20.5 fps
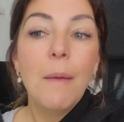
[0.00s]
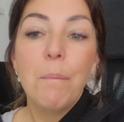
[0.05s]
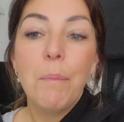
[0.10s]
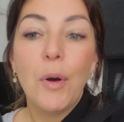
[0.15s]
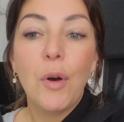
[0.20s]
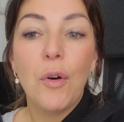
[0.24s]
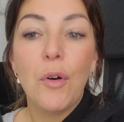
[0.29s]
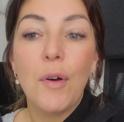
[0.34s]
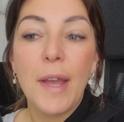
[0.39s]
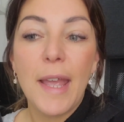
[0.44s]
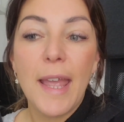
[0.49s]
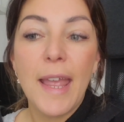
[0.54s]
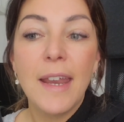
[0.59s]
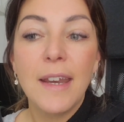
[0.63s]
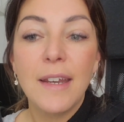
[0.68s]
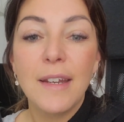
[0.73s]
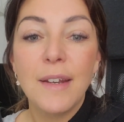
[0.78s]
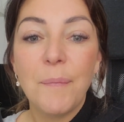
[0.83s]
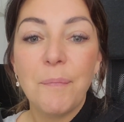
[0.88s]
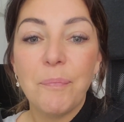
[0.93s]
But
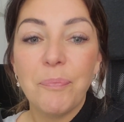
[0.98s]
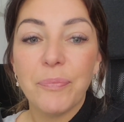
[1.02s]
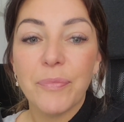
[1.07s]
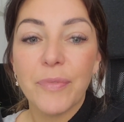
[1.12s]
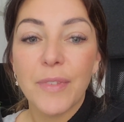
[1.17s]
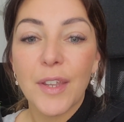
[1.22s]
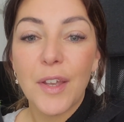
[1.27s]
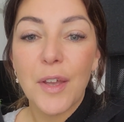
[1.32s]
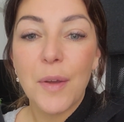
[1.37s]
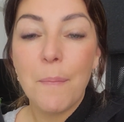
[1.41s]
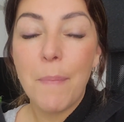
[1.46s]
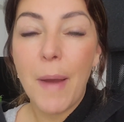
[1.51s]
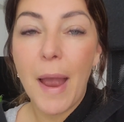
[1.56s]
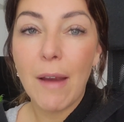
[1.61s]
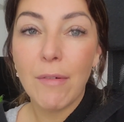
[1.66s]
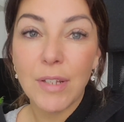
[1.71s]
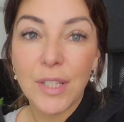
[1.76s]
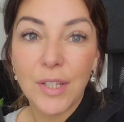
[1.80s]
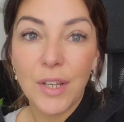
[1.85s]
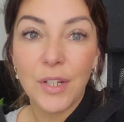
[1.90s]
in
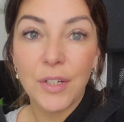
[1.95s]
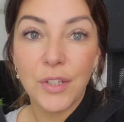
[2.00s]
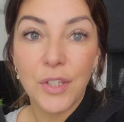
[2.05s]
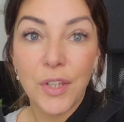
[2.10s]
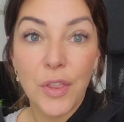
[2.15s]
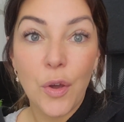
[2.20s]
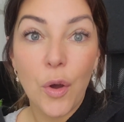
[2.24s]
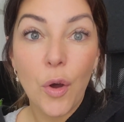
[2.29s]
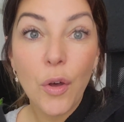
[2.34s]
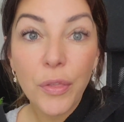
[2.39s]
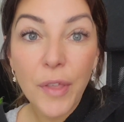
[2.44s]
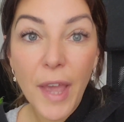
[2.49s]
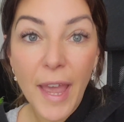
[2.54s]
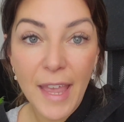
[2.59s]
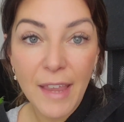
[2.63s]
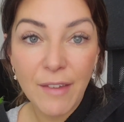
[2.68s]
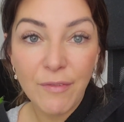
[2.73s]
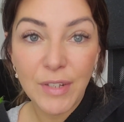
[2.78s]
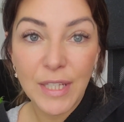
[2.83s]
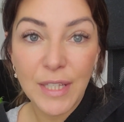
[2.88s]
comparison to the other
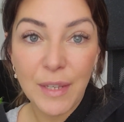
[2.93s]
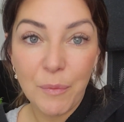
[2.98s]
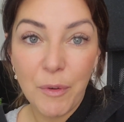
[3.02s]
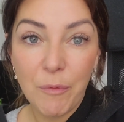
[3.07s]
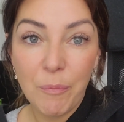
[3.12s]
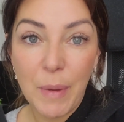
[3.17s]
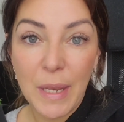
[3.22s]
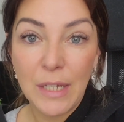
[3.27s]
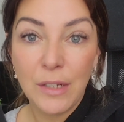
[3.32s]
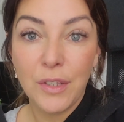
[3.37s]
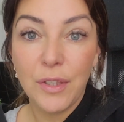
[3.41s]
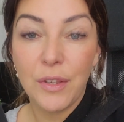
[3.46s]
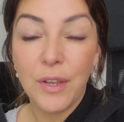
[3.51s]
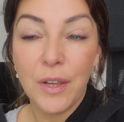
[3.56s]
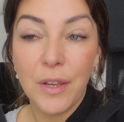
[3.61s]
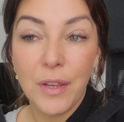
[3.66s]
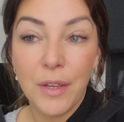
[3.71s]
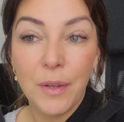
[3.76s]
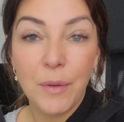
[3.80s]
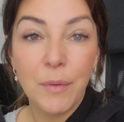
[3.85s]
havens that we've been to,
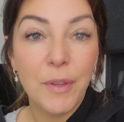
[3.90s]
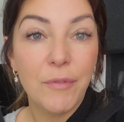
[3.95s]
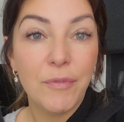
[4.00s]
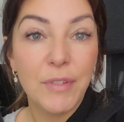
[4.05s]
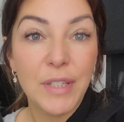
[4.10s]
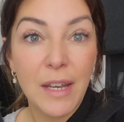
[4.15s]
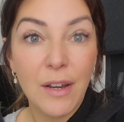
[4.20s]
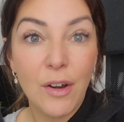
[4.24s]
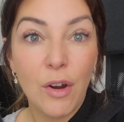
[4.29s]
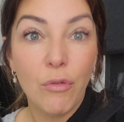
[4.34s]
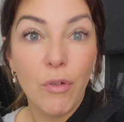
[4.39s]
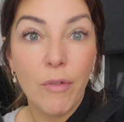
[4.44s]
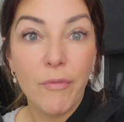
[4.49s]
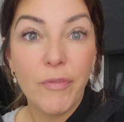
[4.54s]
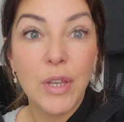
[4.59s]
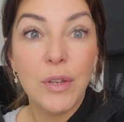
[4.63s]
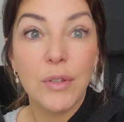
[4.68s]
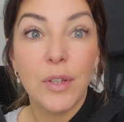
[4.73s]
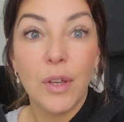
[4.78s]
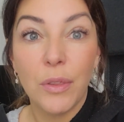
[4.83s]
you've seen our
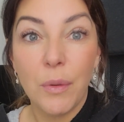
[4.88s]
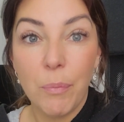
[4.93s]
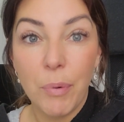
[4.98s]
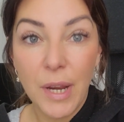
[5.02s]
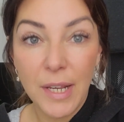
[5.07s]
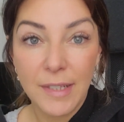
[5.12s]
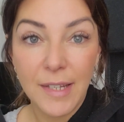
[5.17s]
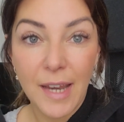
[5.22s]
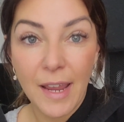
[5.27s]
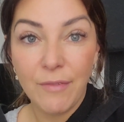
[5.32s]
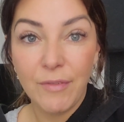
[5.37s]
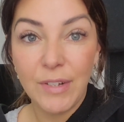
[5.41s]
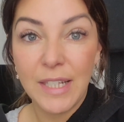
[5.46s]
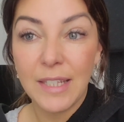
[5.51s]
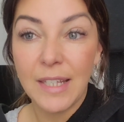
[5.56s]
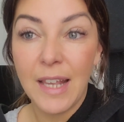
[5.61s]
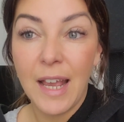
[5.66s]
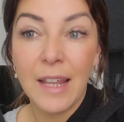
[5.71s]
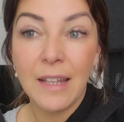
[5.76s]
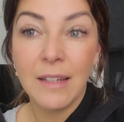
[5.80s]
reviews on the Presthaven
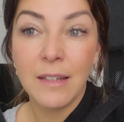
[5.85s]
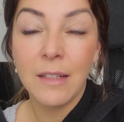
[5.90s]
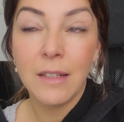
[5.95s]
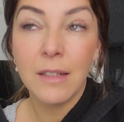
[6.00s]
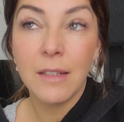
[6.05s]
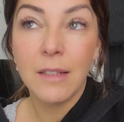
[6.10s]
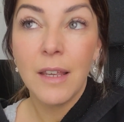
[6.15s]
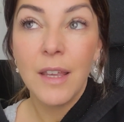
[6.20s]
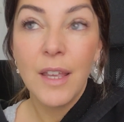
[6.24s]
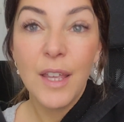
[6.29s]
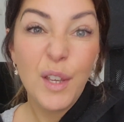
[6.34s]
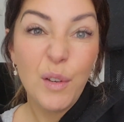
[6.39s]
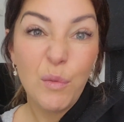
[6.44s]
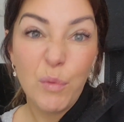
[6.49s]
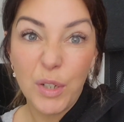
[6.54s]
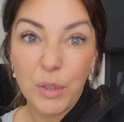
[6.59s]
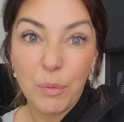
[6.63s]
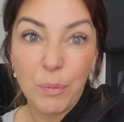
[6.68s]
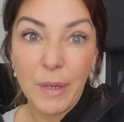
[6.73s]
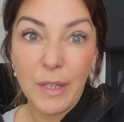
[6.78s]
Sands,
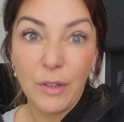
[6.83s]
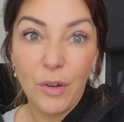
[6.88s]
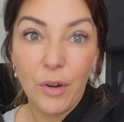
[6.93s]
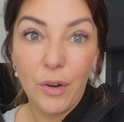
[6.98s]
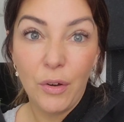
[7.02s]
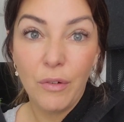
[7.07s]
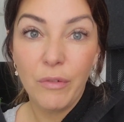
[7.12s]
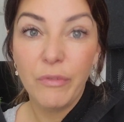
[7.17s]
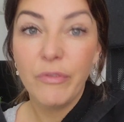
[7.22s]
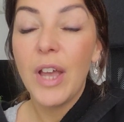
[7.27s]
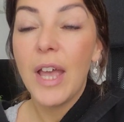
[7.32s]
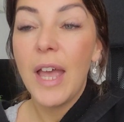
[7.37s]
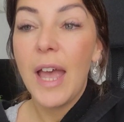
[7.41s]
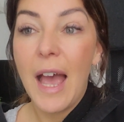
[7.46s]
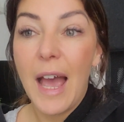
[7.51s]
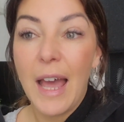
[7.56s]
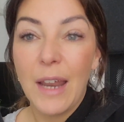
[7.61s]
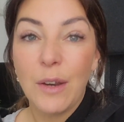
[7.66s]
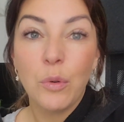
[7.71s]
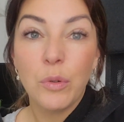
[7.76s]
which we love,
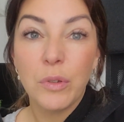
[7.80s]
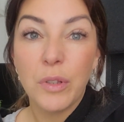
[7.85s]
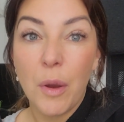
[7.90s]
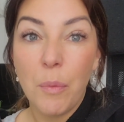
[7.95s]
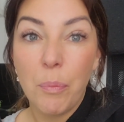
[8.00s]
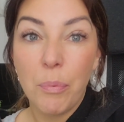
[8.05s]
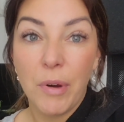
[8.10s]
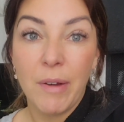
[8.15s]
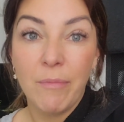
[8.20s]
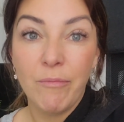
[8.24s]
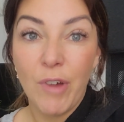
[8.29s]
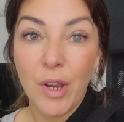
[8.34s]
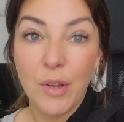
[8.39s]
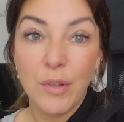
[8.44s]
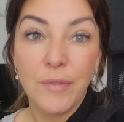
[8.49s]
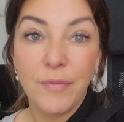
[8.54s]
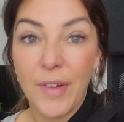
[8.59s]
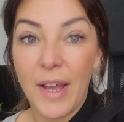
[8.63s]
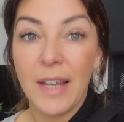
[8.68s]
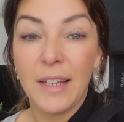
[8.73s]
and also
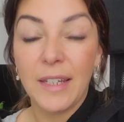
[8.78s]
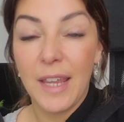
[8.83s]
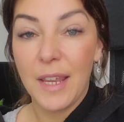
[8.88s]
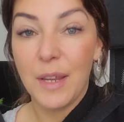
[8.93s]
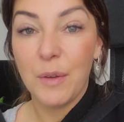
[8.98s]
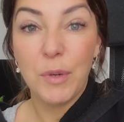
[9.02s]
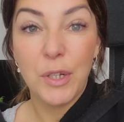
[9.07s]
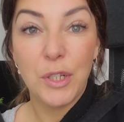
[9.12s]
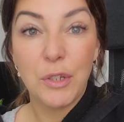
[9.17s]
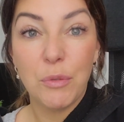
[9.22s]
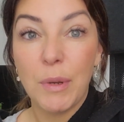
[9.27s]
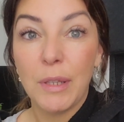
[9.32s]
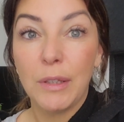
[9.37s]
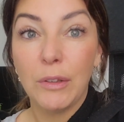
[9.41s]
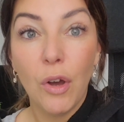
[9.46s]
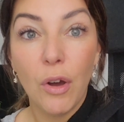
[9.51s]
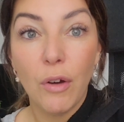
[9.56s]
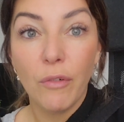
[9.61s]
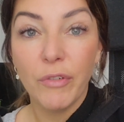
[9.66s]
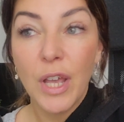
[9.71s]
Primrose Valley, which we
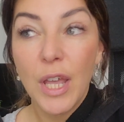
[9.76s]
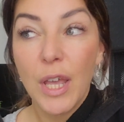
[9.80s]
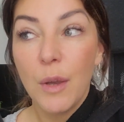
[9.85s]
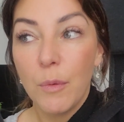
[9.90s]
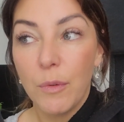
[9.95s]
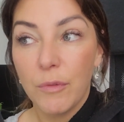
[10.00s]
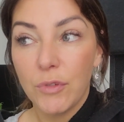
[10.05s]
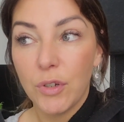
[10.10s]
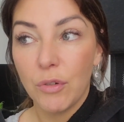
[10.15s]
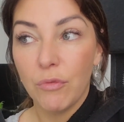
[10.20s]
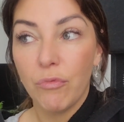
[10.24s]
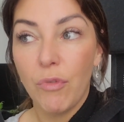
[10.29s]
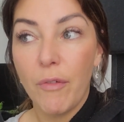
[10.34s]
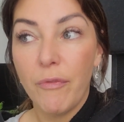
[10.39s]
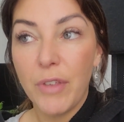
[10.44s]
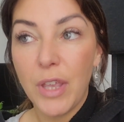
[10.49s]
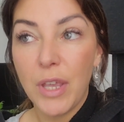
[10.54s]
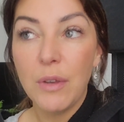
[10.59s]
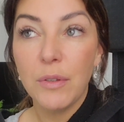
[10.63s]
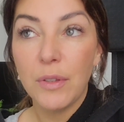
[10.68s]
love. We've done
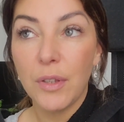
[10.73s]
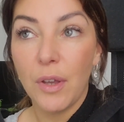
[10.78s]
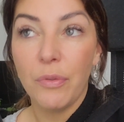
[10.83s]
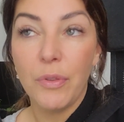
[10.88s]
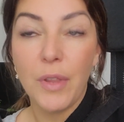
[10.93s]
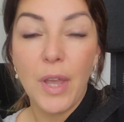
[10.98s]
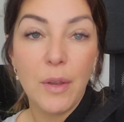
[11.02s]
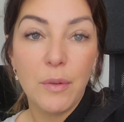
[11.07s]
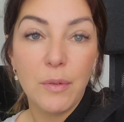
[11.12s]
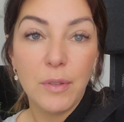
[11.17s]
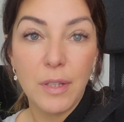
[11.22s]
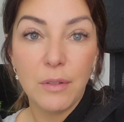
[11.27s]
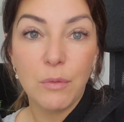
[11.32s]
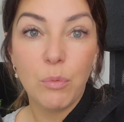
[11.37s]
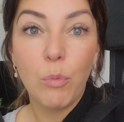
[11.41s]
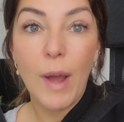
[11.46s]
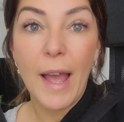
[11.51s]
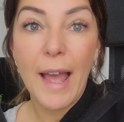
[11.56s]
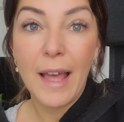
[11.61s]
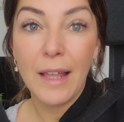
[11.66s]
reviews on those as
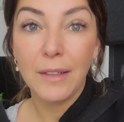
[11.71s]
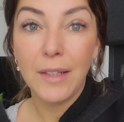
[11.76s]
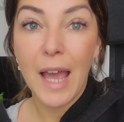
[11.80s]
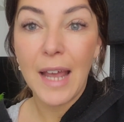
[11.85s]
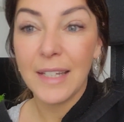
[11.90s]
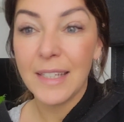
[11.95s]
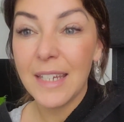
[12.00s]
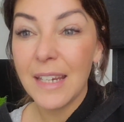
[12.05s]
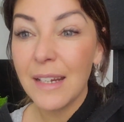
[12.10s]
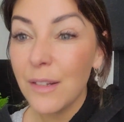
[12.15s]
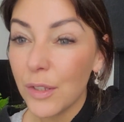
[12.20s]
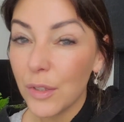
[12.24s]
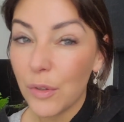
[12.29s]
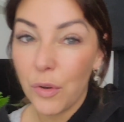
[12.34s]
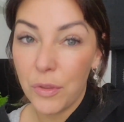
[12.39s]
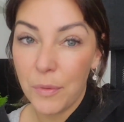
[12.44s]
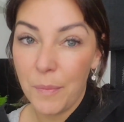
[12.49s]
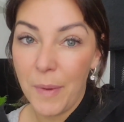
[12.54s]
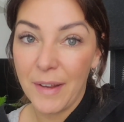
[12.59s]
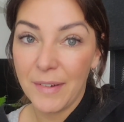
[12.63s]
well. I didn't
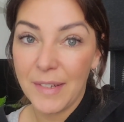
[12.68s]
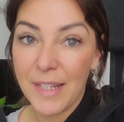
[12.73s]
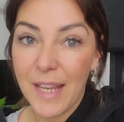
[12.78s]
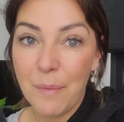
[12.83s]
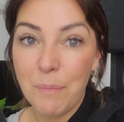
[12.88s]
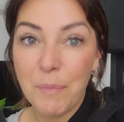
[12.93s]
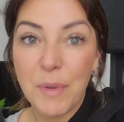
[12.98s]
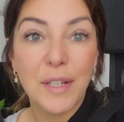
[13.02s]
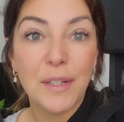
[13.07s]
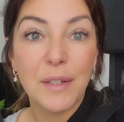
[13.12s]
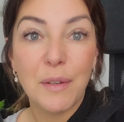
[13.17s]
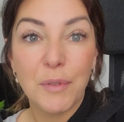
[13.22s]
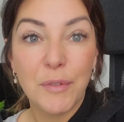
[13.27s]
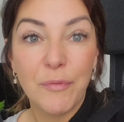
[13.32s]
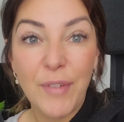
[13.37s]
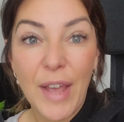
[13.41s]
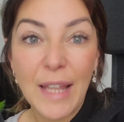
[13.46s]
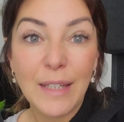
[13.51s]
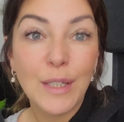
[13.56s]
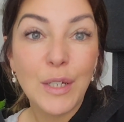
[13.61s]
score them out of 10 because I was
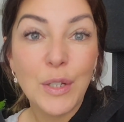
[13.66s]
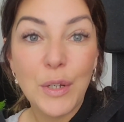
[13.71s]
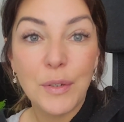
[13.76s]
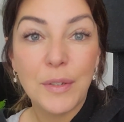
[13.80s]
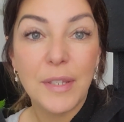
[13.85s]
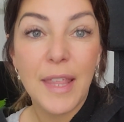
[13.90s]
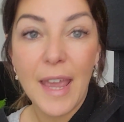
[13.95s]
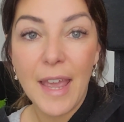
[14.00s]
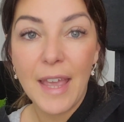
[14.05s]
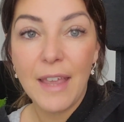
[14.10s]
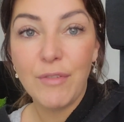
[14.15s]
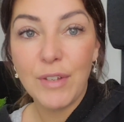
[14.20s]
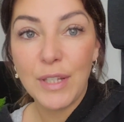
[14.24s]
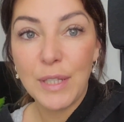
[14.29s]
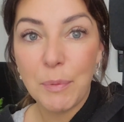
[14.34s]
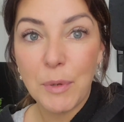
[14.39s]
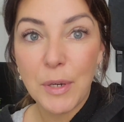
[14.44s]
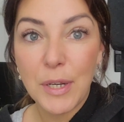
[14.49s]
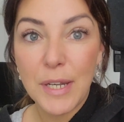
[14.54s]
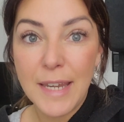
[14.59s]
fairly new to the
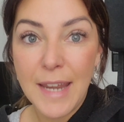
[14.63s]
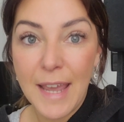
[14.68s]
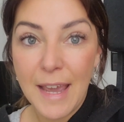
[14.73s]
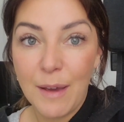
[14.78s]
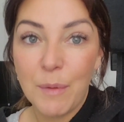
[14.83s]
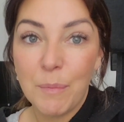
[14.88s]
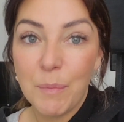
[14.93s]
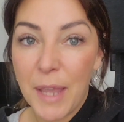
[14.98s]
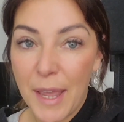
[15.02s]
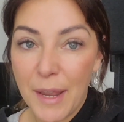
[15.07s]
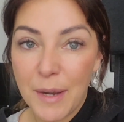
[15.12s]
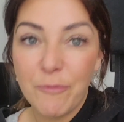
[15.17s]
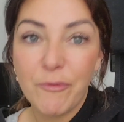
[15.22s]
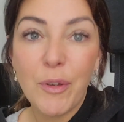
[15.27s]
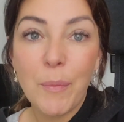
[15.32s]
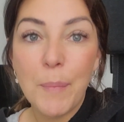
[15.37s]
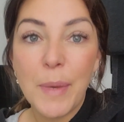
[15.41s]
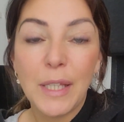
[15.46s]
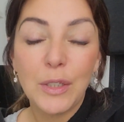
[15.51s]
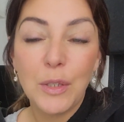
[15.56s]
Havens, but now I'm getting
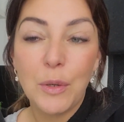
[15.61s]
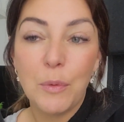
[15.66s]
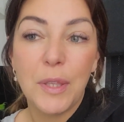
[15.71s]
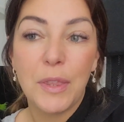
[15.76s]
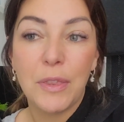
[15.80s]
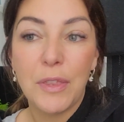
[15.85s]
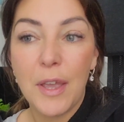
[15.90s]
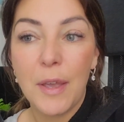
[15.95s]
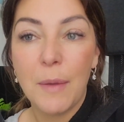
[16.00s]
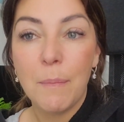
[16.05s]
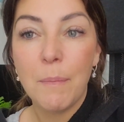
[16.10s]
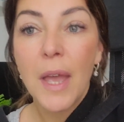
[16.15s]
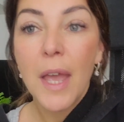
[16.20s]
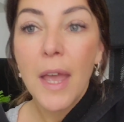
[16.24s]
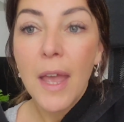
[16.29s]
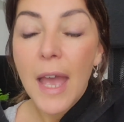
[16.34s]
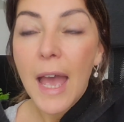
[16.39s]
familiar with them.